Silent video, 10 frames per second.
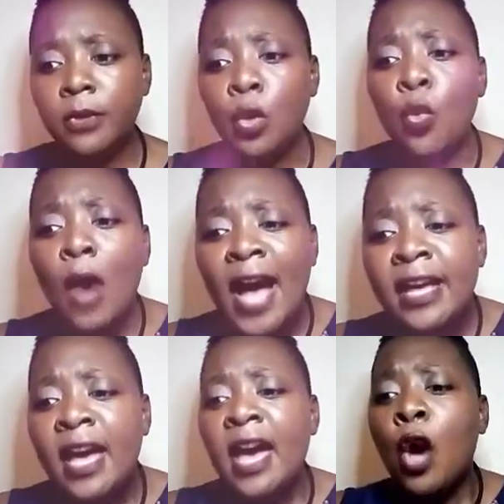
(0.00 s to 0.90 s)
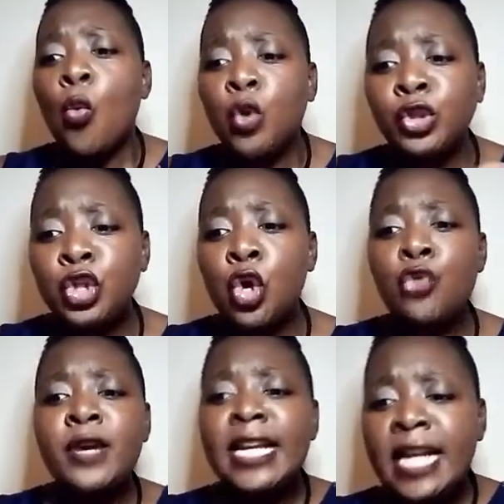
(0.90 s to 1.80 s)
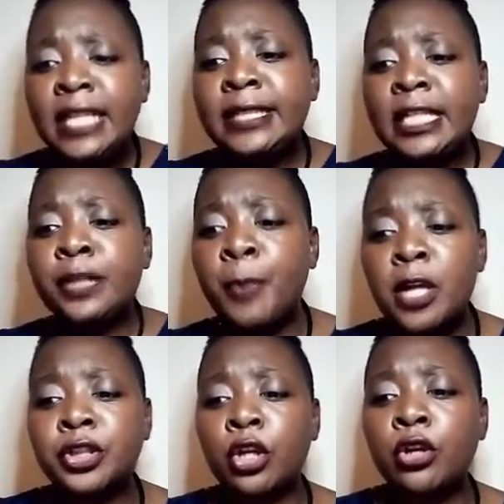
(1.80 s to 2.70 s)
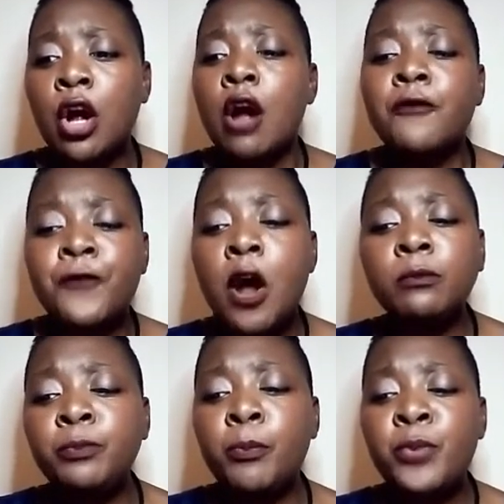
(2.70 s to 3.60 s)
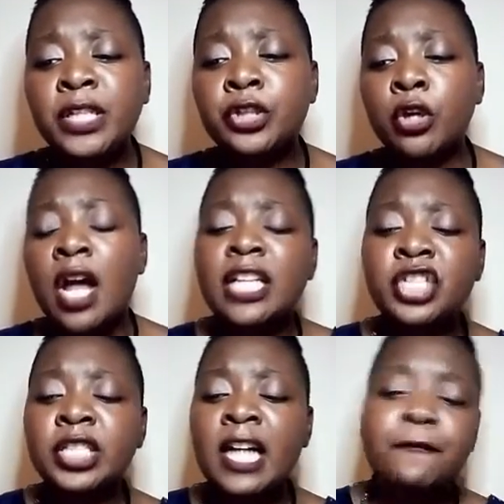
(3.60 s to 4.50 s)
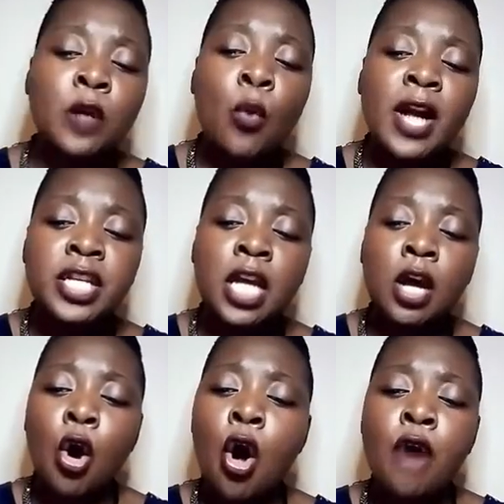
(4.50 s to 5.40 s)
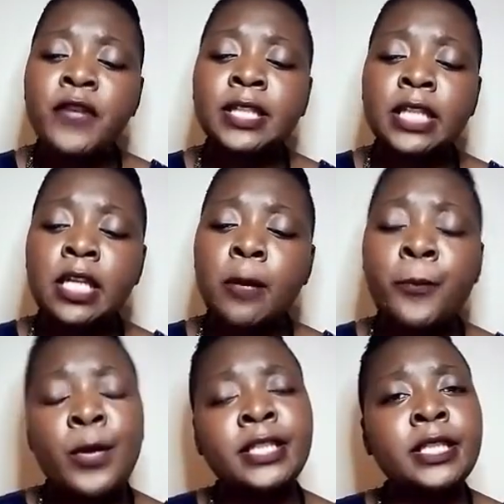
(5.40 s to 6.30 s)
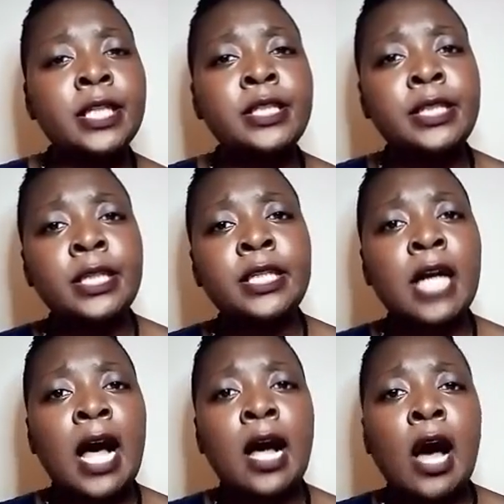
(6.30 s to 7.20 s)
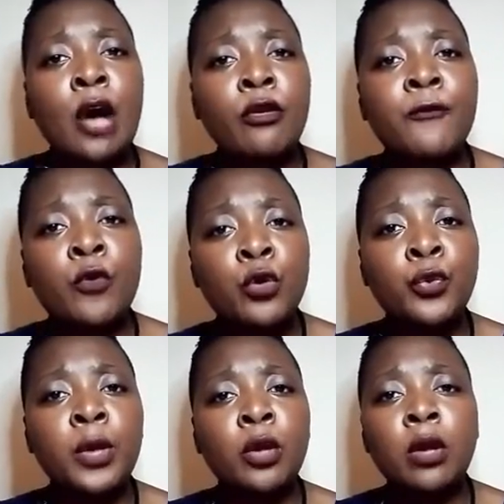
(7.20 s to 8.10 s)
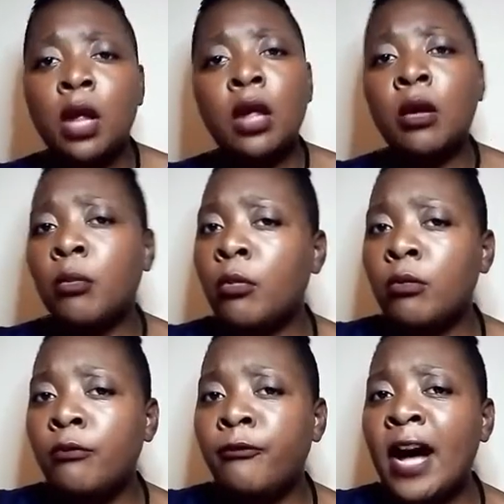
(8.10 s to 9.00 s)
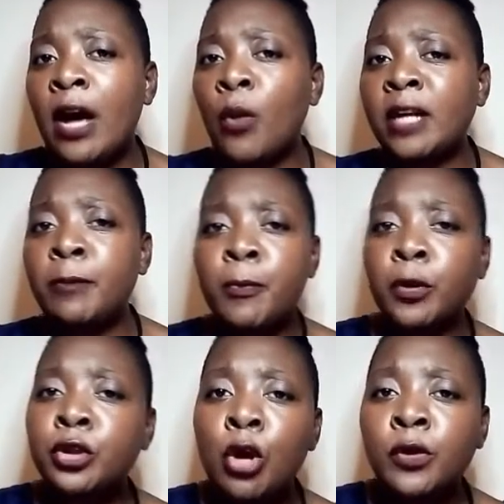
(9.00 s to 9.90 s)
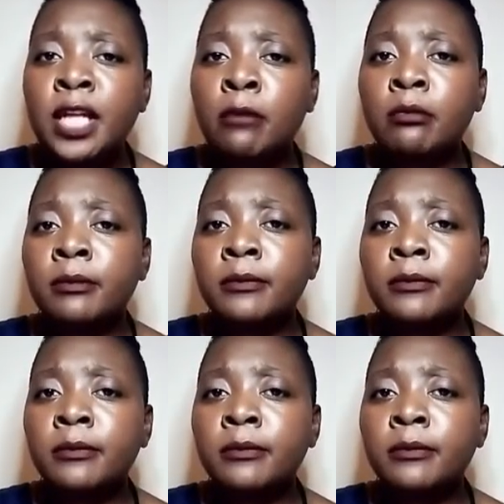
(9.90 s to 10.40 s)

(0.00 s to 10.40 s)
Why would you release this person from prison just after 1 year? Obviously, the president did it out of goodwill via what people told him.